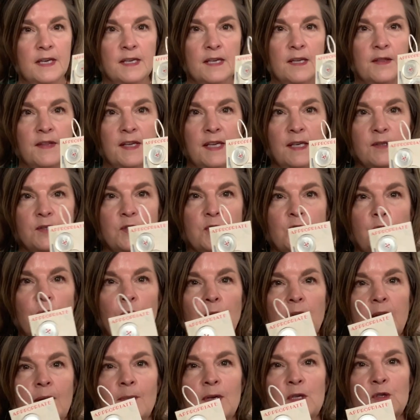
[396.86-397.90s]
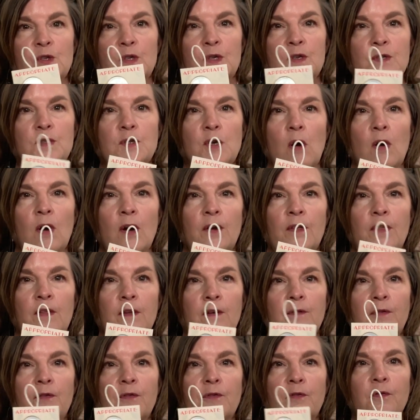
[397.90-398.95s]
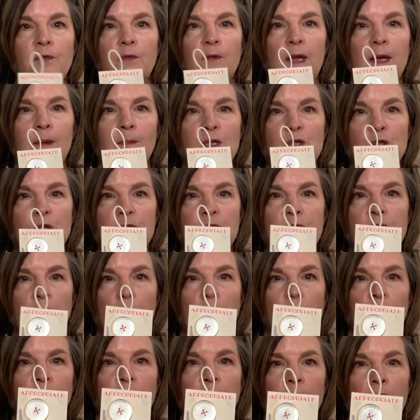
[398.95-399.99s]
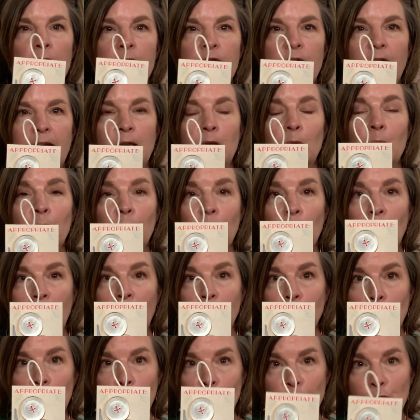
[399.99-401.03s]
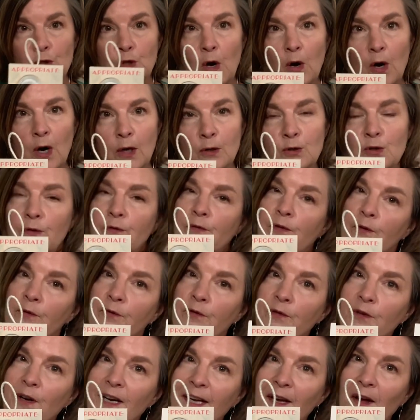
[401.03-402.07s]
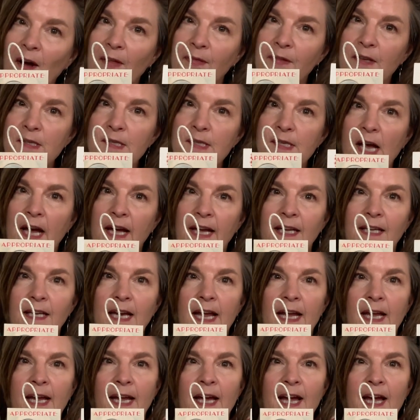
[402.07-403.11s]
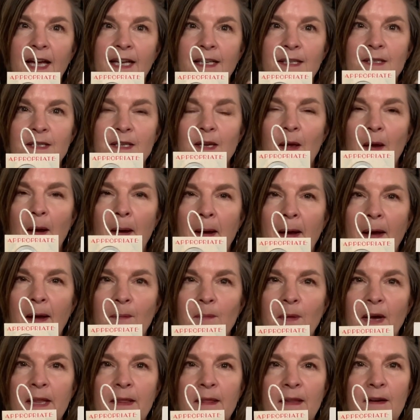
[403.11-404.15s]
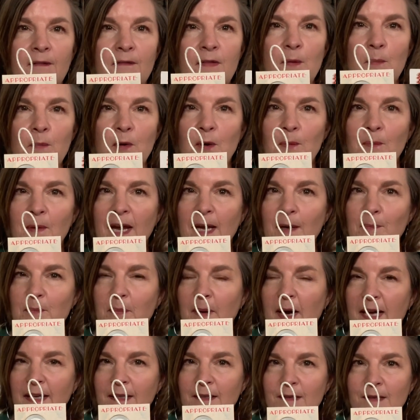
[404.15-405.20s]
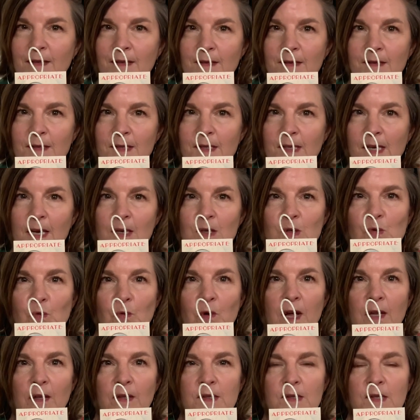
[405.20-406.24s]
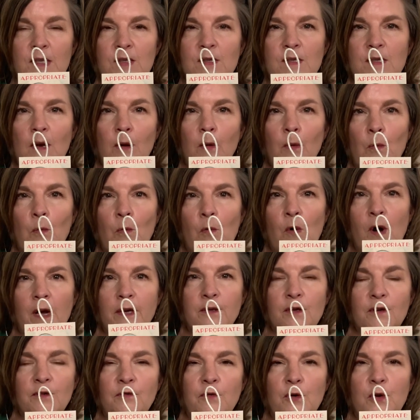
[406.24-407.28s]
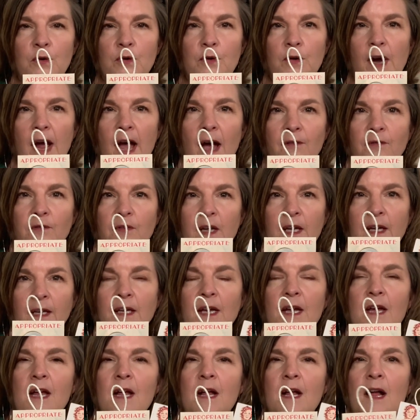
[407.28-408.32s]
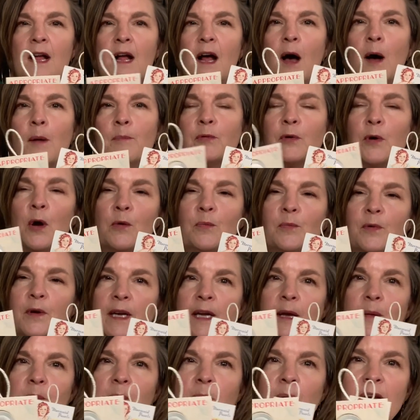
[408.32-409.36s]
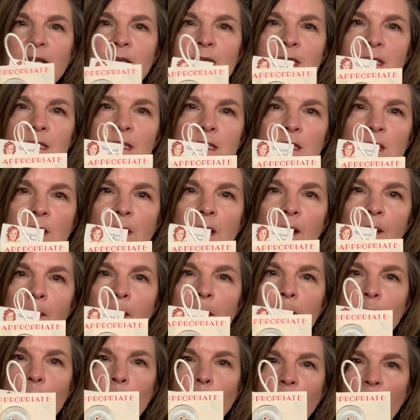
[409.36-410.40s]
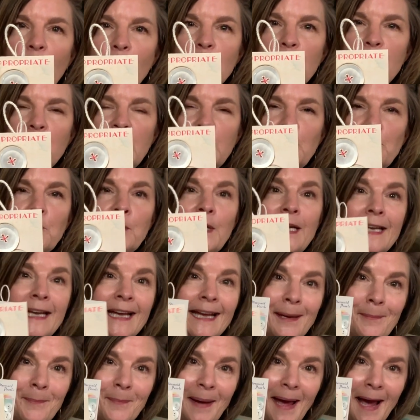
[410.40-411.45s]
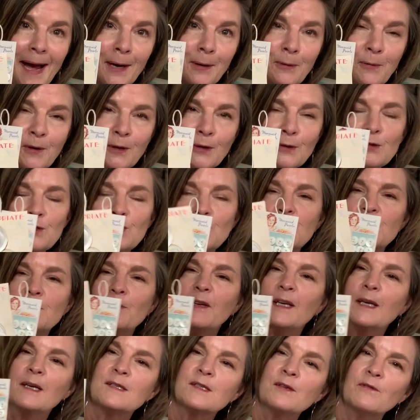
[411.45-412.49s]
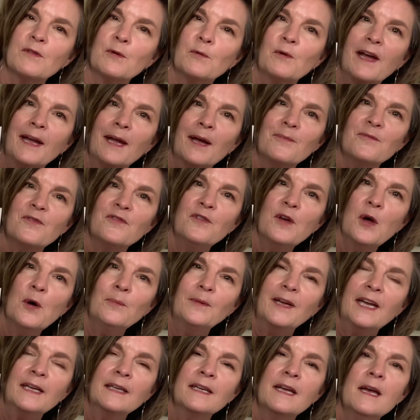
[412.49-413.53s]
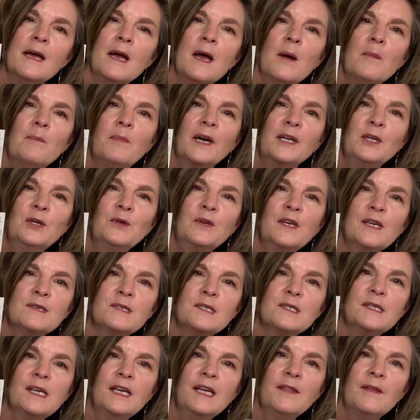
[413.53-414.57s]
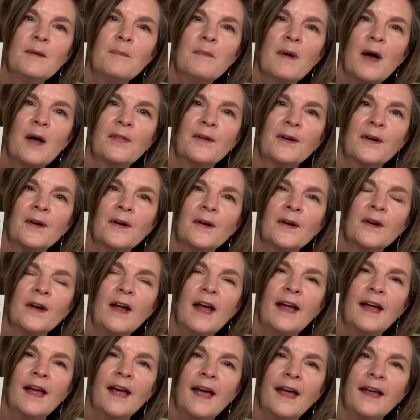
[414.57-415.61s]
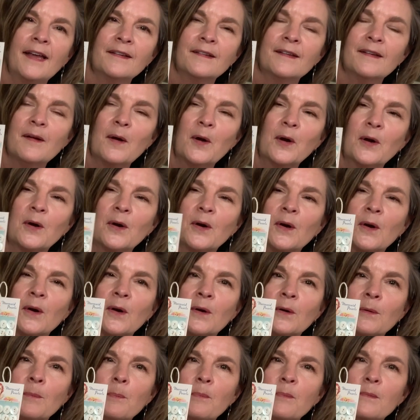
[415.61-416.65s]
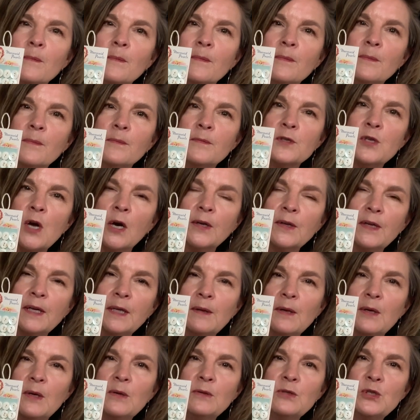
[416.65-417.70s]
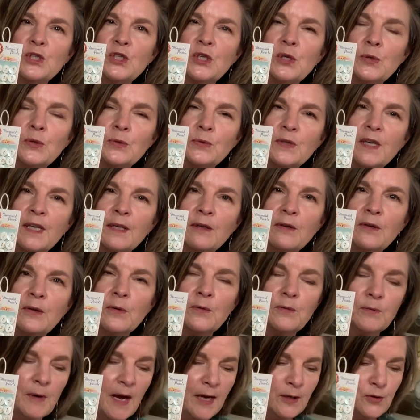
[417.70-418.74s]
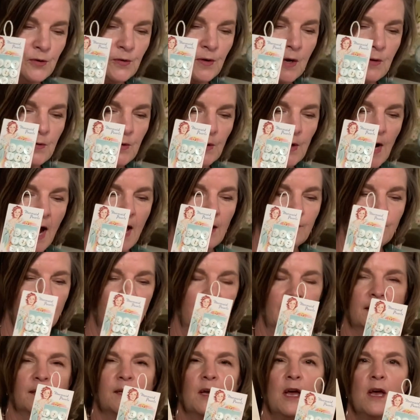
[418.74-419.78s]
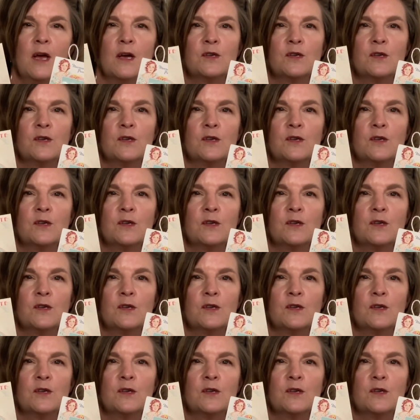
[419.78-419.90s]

These two images are the images that are available at no charge or for free on the site. And I love the mermaid buttons as well as this wonderful graphic, appropriate buttons. You're probably reading it backwards just because of the way I'm filming, but you can see the mother and her darling little children, a little retro graphic.